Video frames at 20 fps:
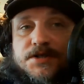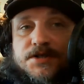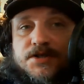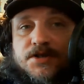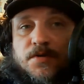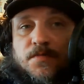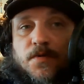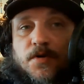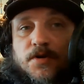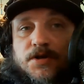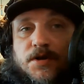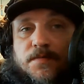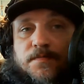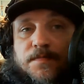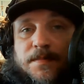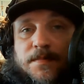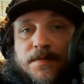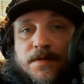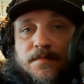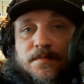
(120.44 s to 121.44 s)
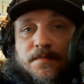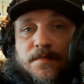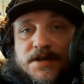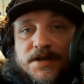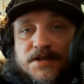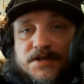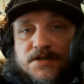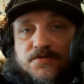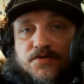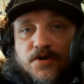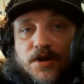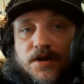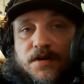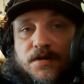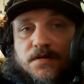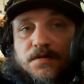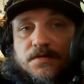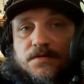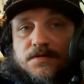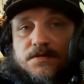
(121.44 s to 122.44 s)
Some other people may
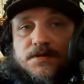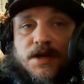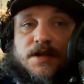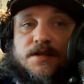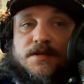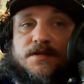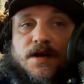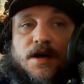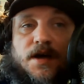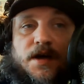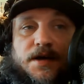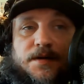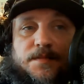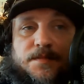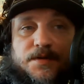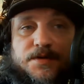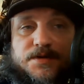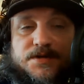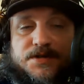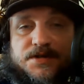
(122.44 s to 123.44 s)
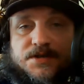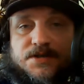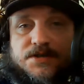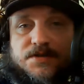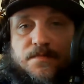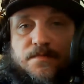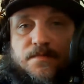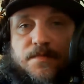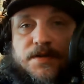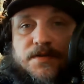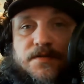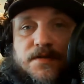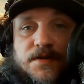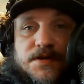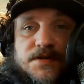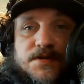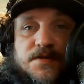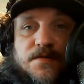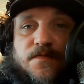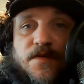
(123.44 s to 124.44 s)
struggle. Then I am using some
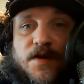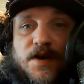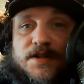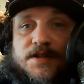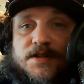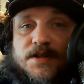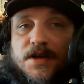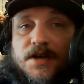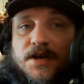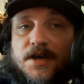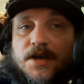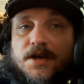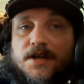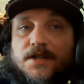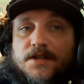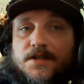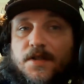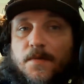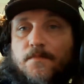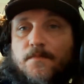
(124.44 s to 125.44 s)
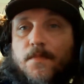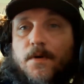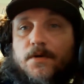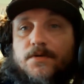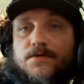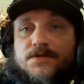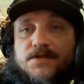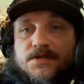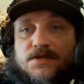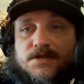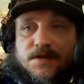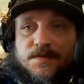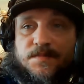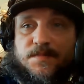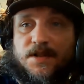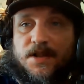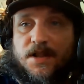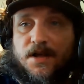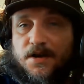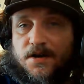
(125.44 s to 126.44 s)
metrics to find the most
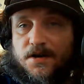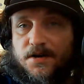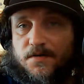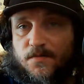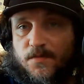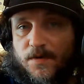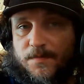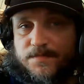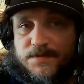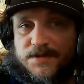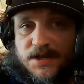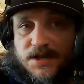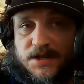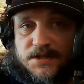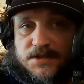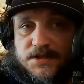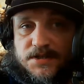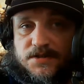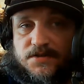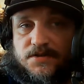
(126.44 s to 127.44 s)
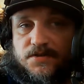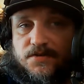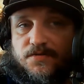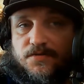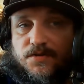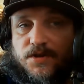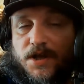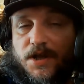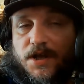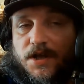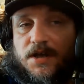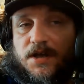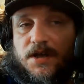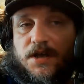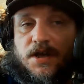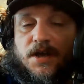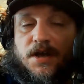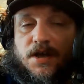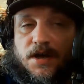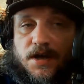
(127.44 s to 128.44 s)
similar websites to the
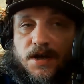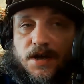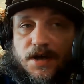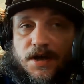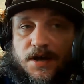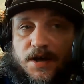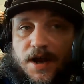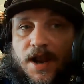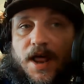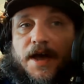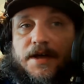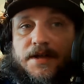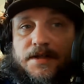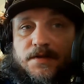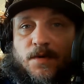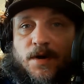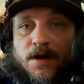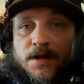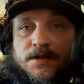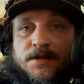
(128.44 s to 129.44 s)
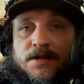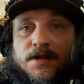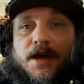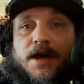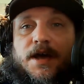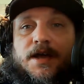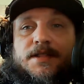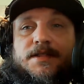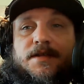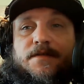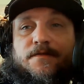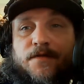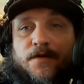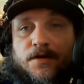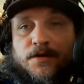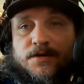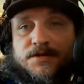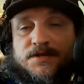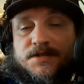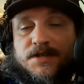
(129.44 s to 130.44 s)
client one. And the
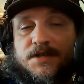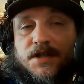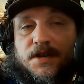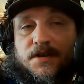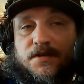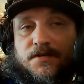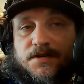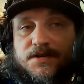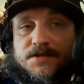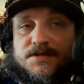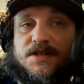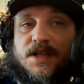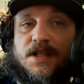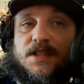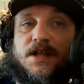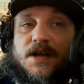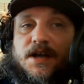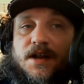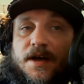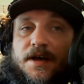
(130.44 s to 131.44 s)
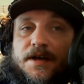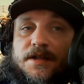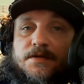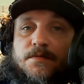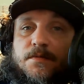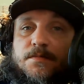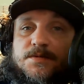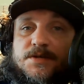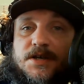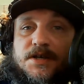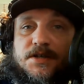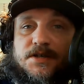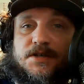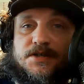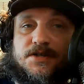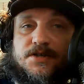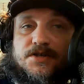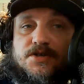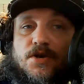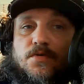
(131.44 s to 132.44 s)
third scenario is that the client website
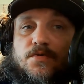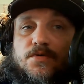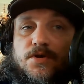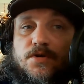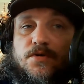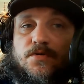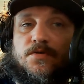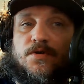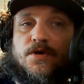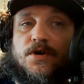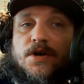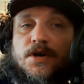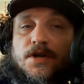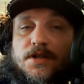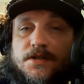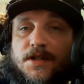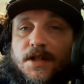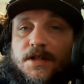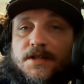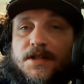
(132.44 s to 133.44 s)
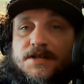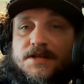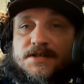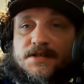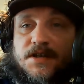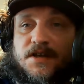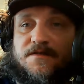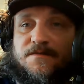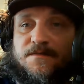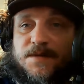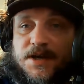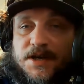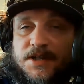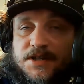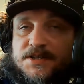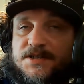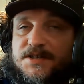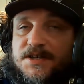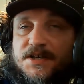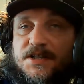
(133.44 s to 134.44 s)
is so new that doesn't give me
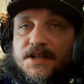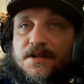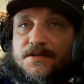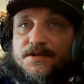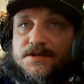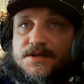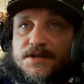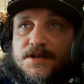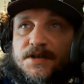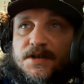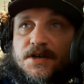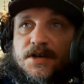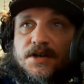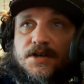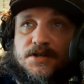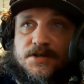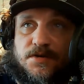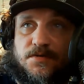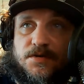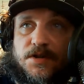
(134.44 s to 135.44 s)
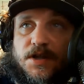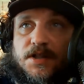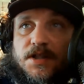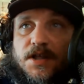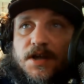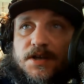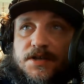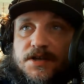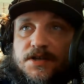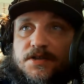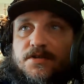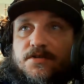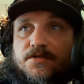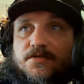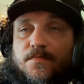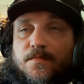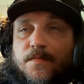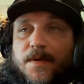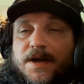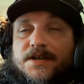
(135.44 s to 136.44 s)
any signals. So then I need
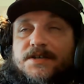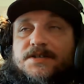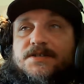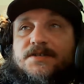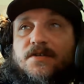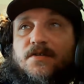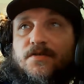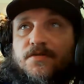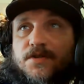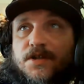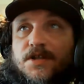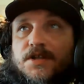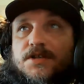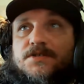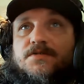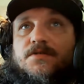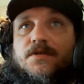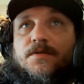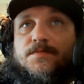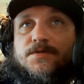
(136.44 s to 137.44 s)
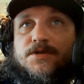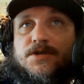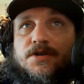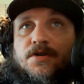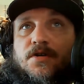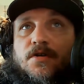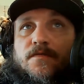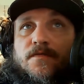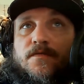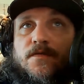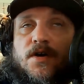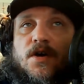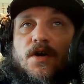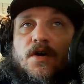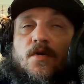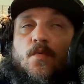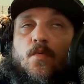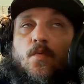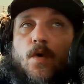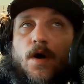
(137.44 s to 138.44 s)
to, based on the description of
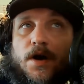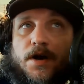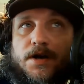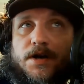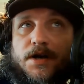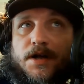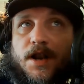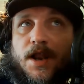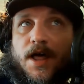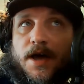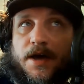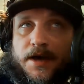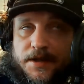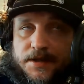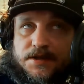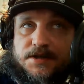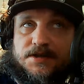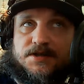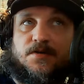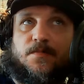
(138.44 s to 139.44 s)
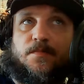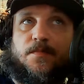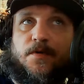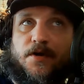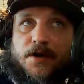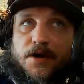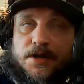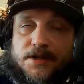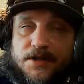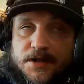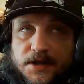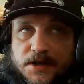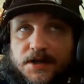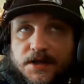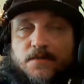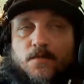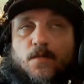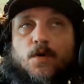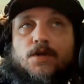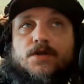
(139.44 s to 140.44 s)
where the client is
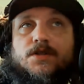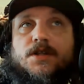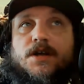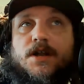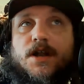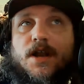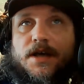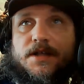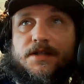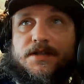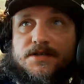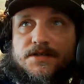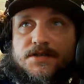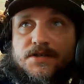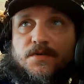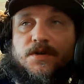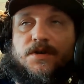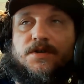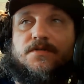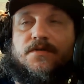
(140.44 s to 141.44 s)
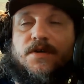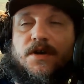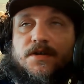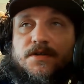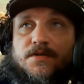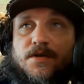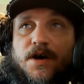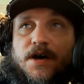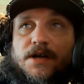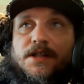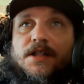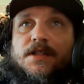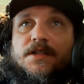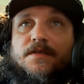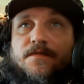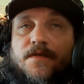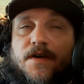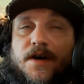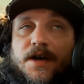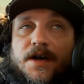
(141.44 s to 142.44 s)
operating, what the client is doing, try to
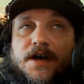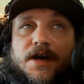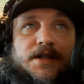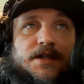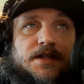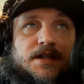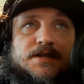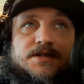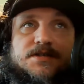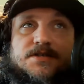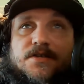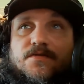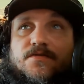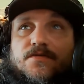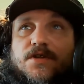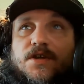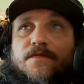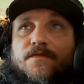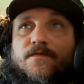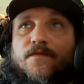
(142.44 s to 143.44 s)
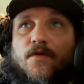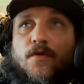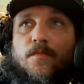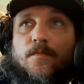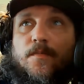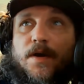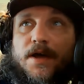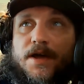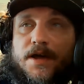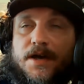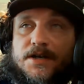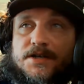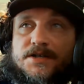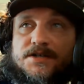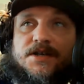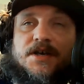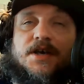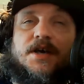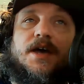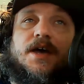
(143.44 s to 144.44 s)
identify at least 3-4
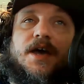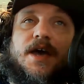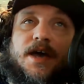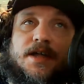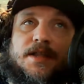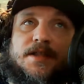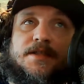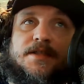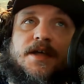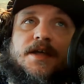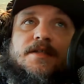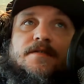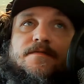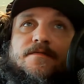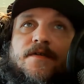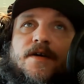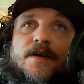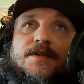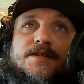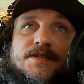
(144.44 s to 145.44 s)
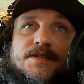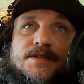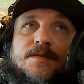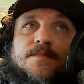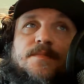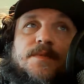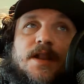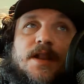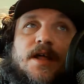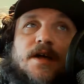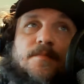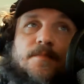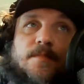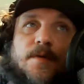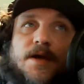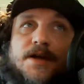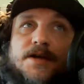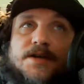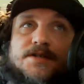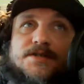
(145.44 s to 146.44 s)
players and then find similar
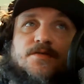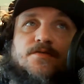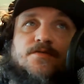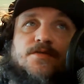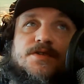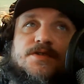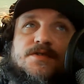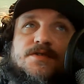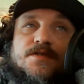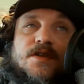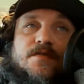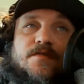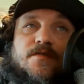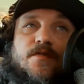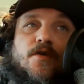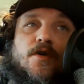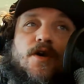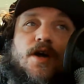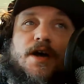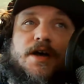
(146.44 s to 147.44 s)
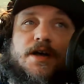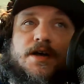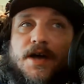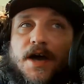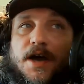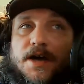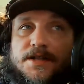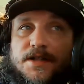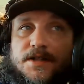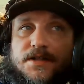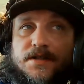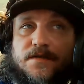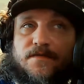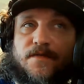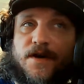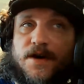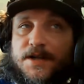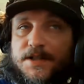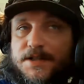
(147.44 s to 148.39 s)
players to these 3-4 I identified.